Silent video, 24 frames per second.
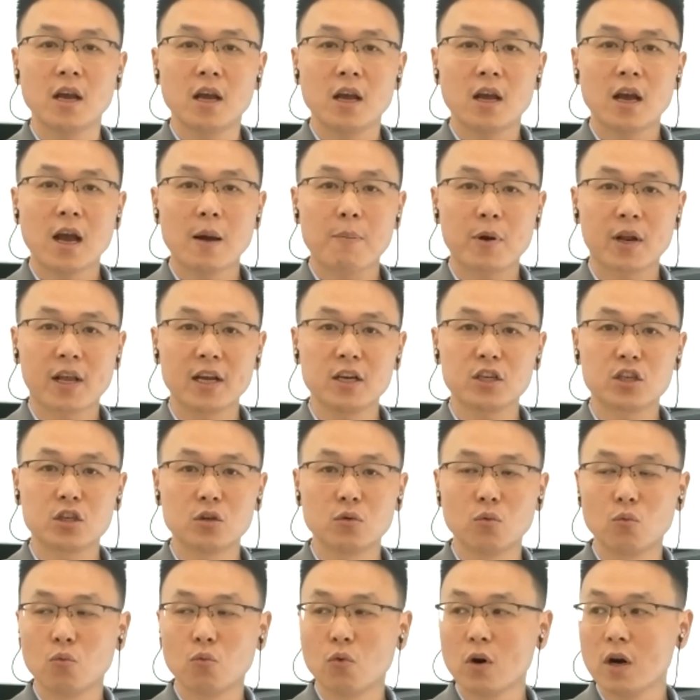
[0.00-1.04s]

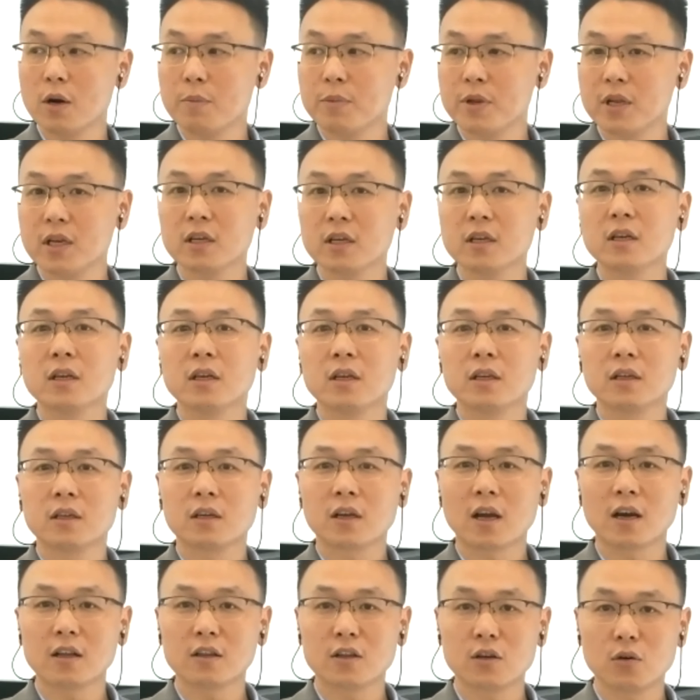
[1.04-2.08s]
application will be
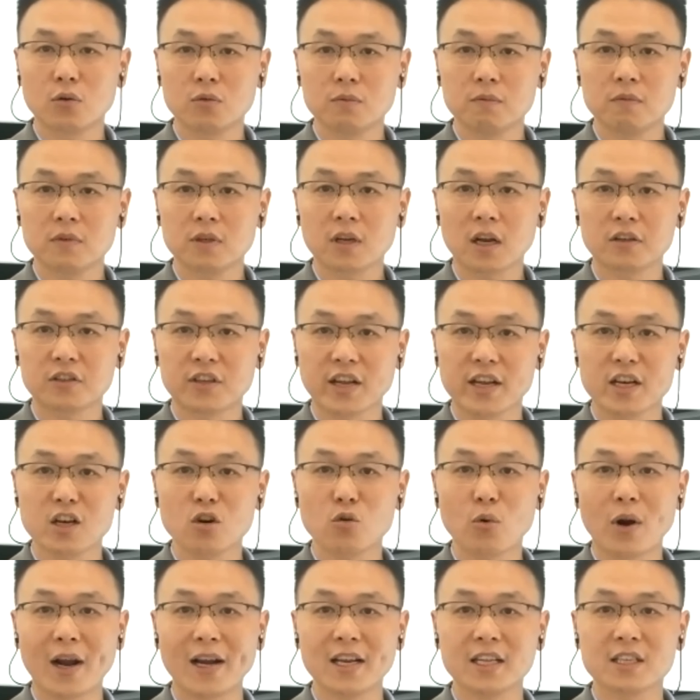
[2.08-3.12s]

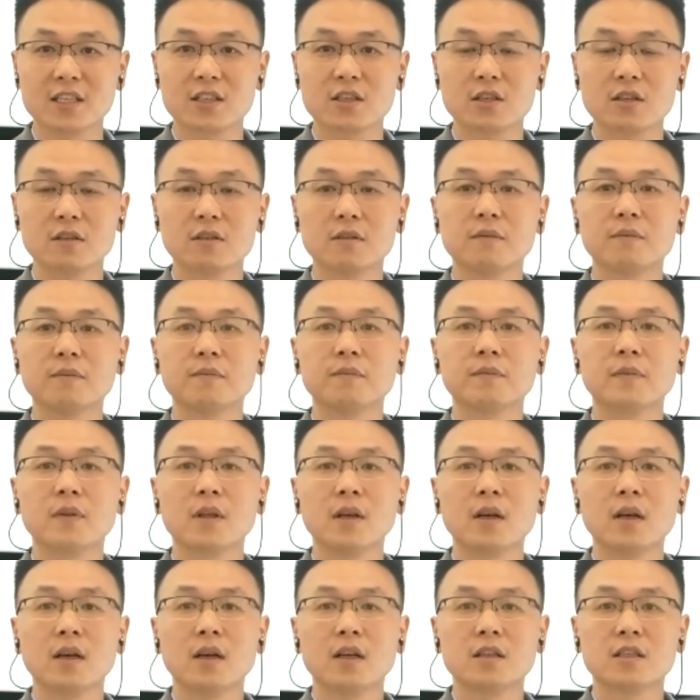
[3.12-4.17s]
containerized.
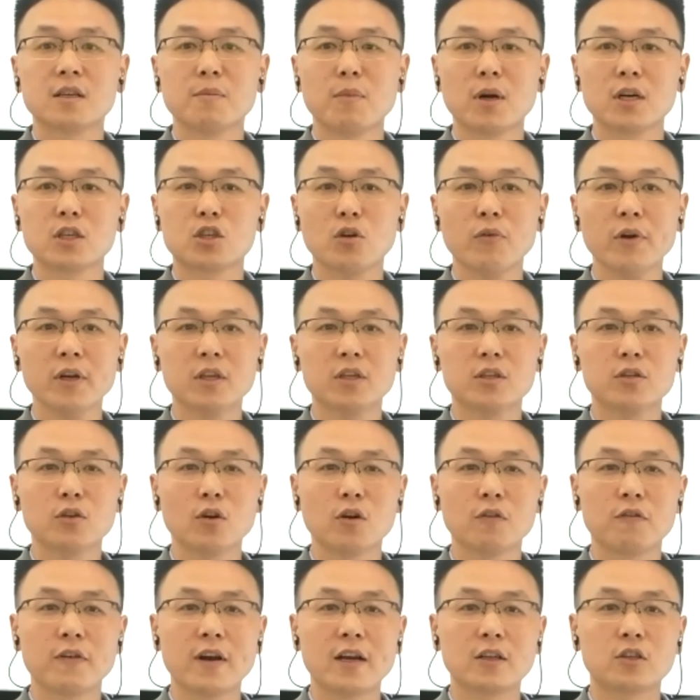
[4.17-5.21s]
The majority
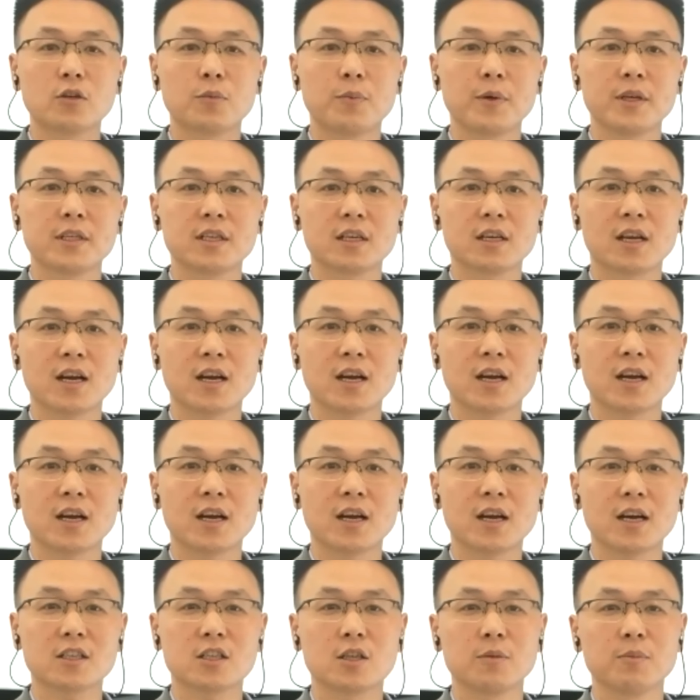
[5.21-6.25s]
of HPC
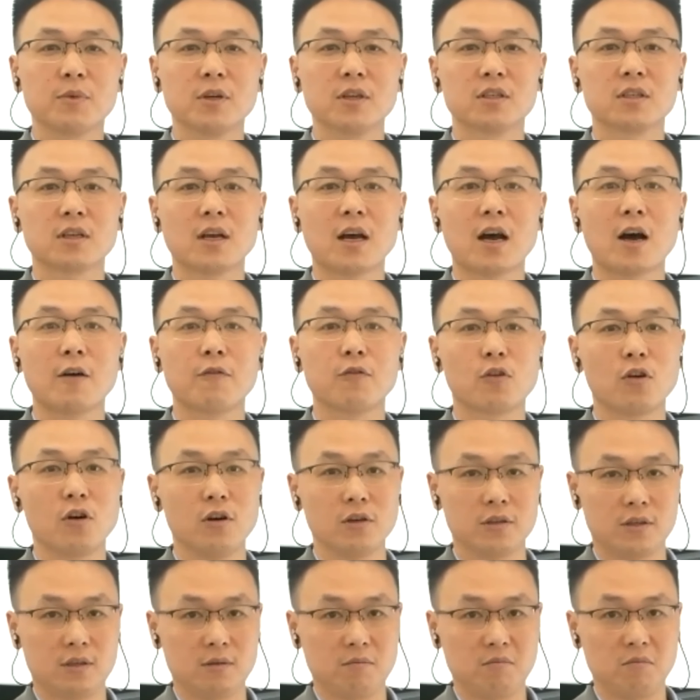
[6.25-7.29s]
customers are, of
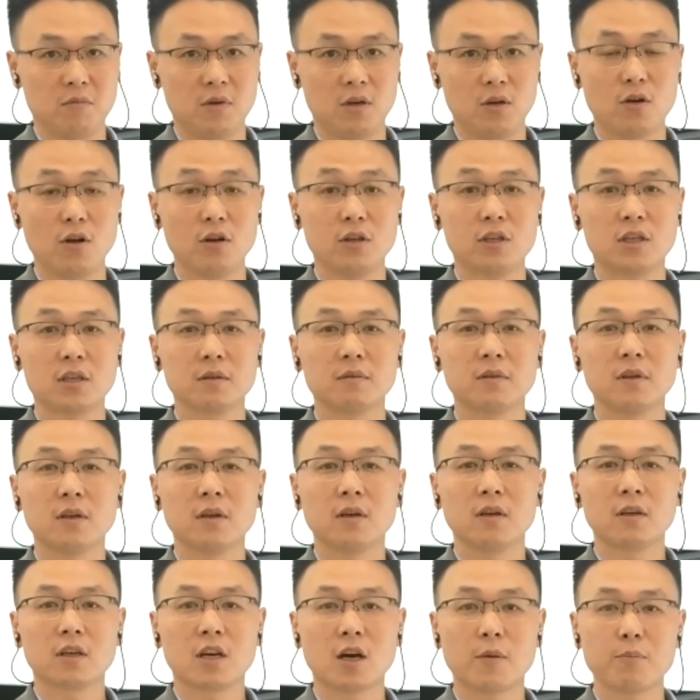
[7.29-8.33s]
course, not
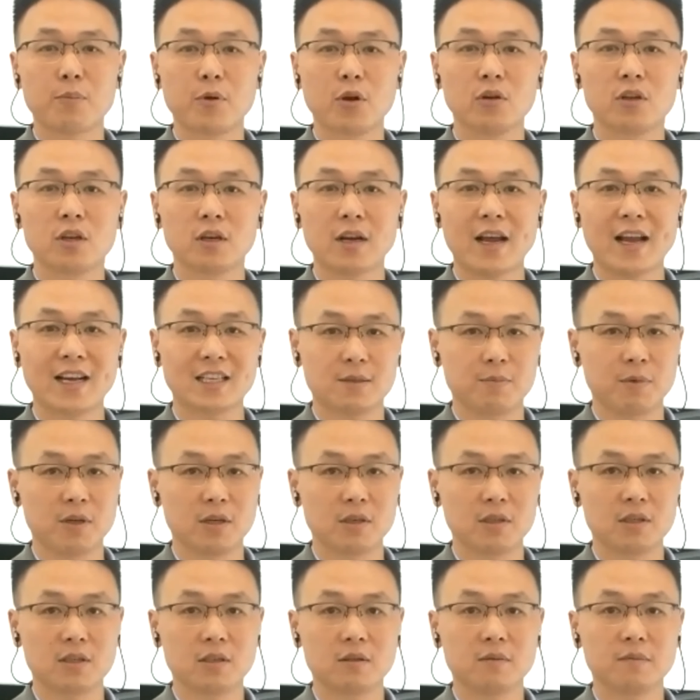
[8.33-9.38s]
computer
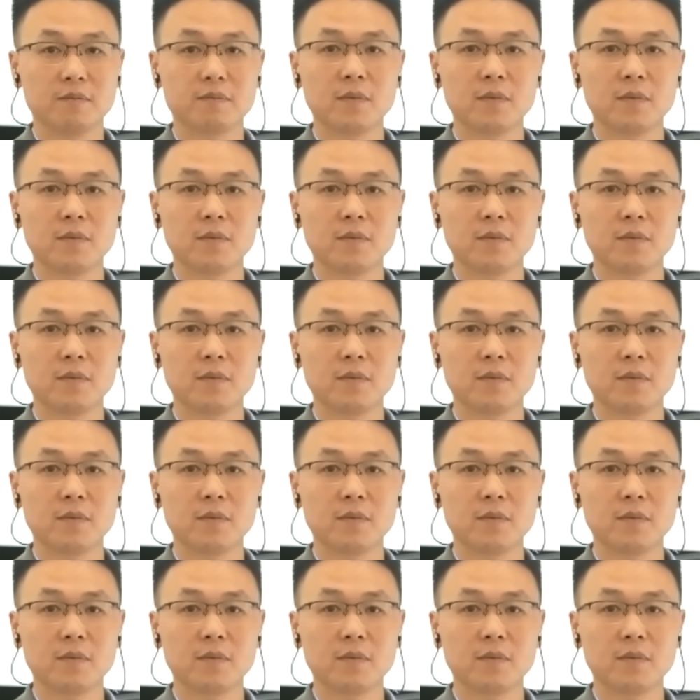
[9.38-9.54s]
experts.